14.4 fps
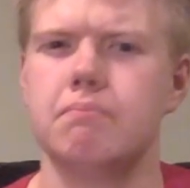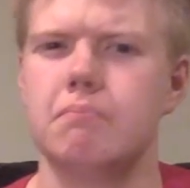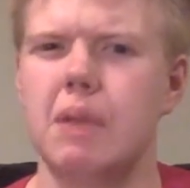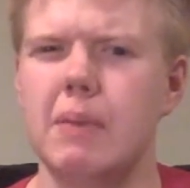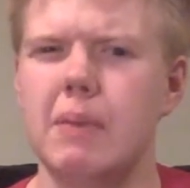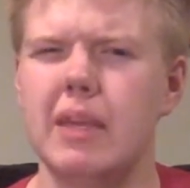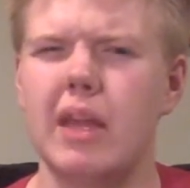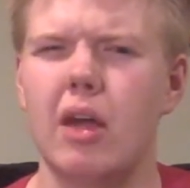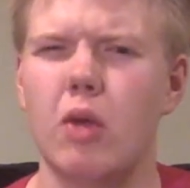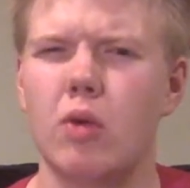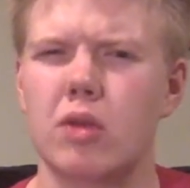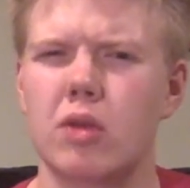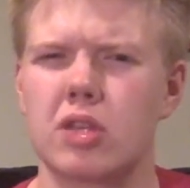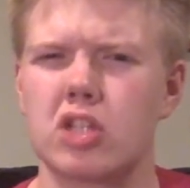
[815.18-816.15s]
Maybe they are
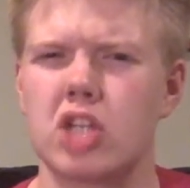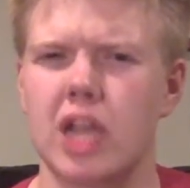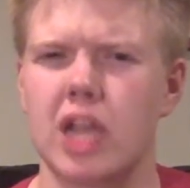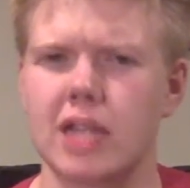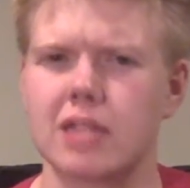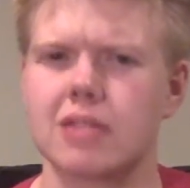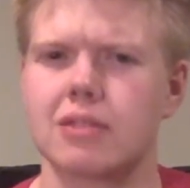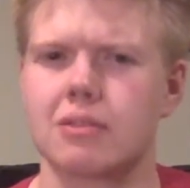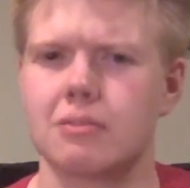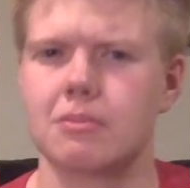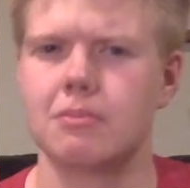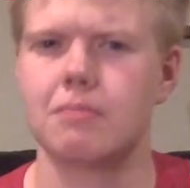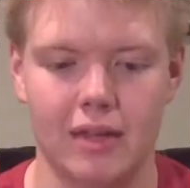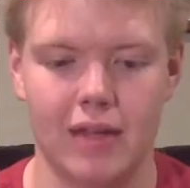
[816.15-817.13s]
worth a chance.
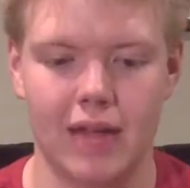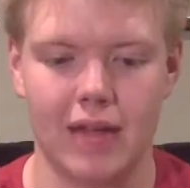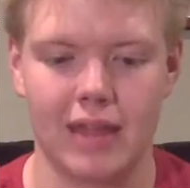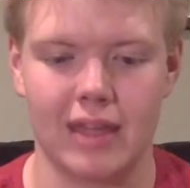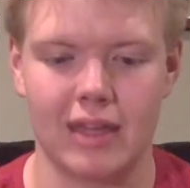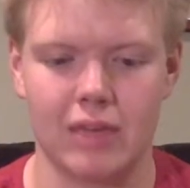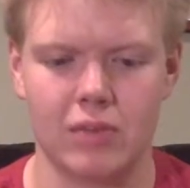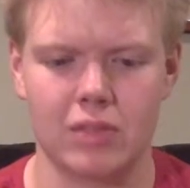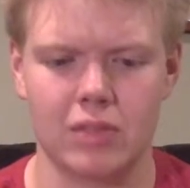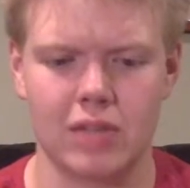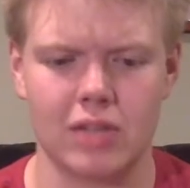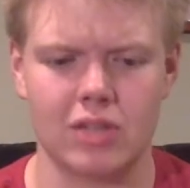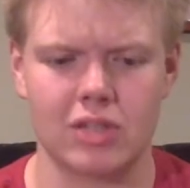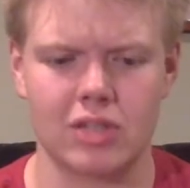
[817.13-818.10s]
I think it was
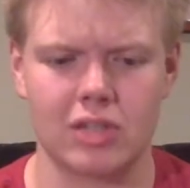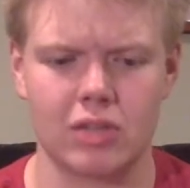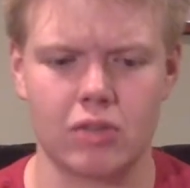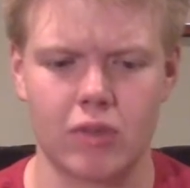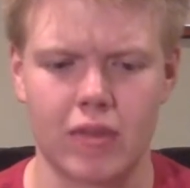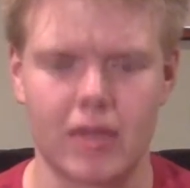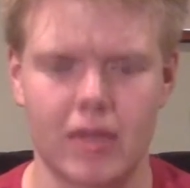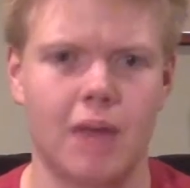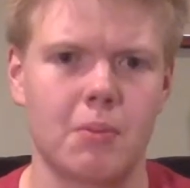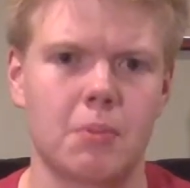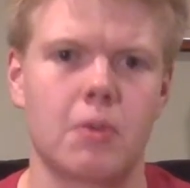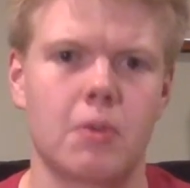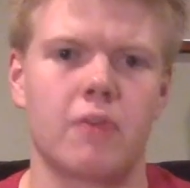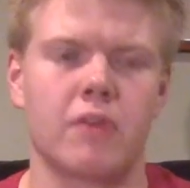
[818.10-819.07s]
not just a great
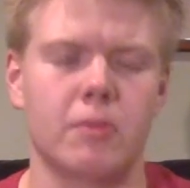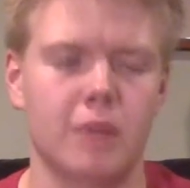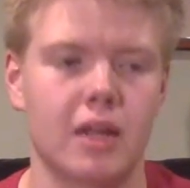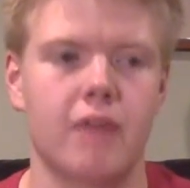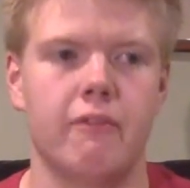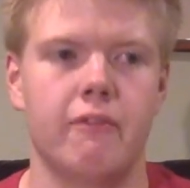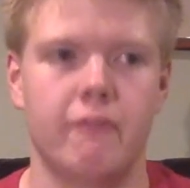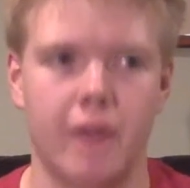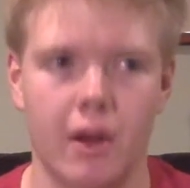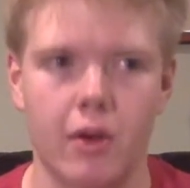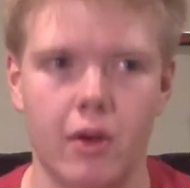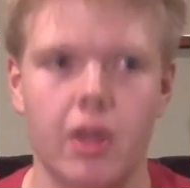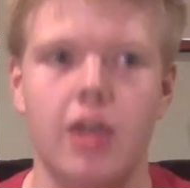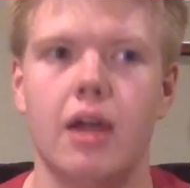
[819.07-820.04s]
comic book film, but a
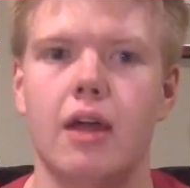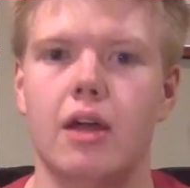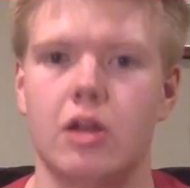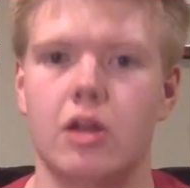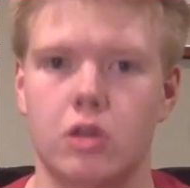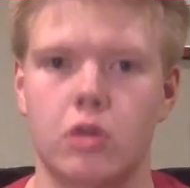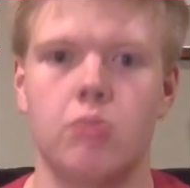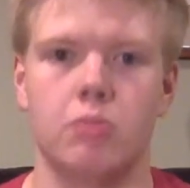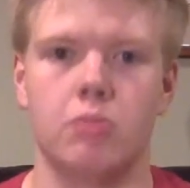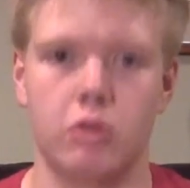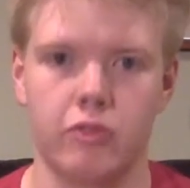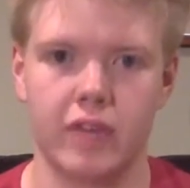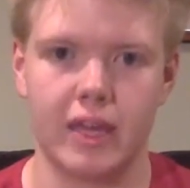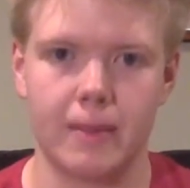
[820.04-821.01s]
very good
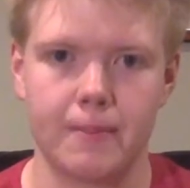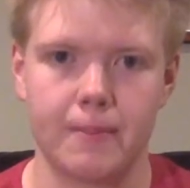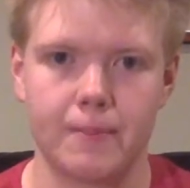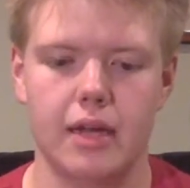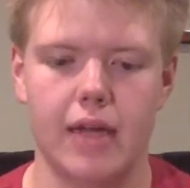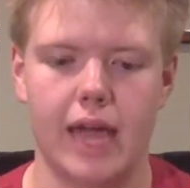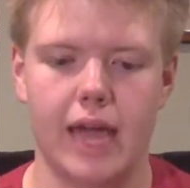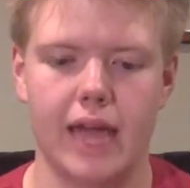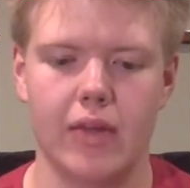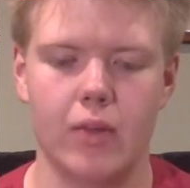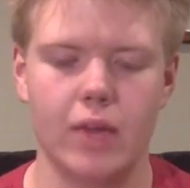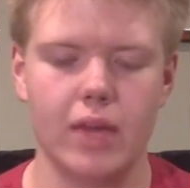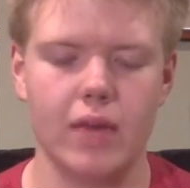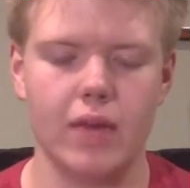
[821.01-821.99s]
movie. And the
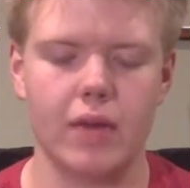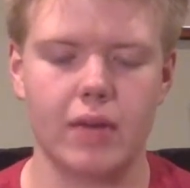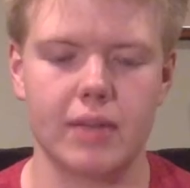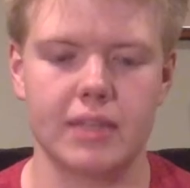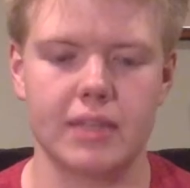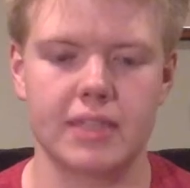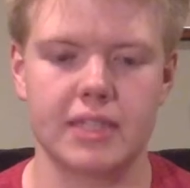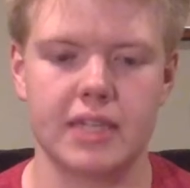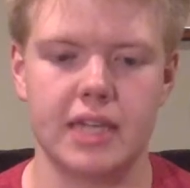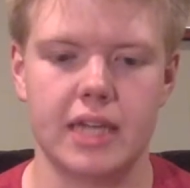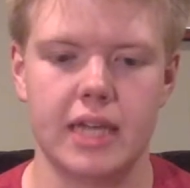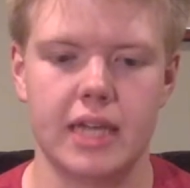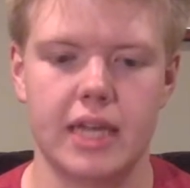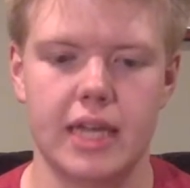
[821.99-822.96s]
way that I recommend
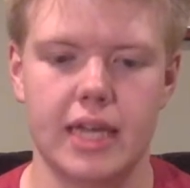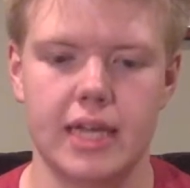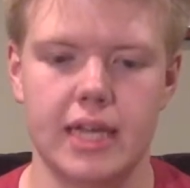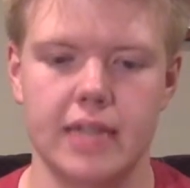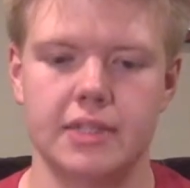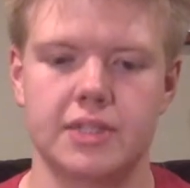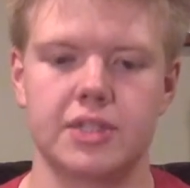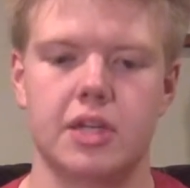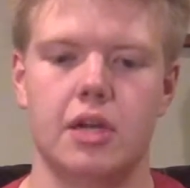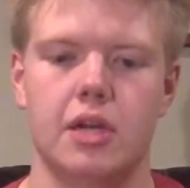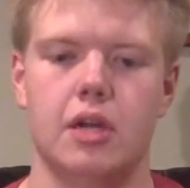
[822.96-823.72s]
seeing it is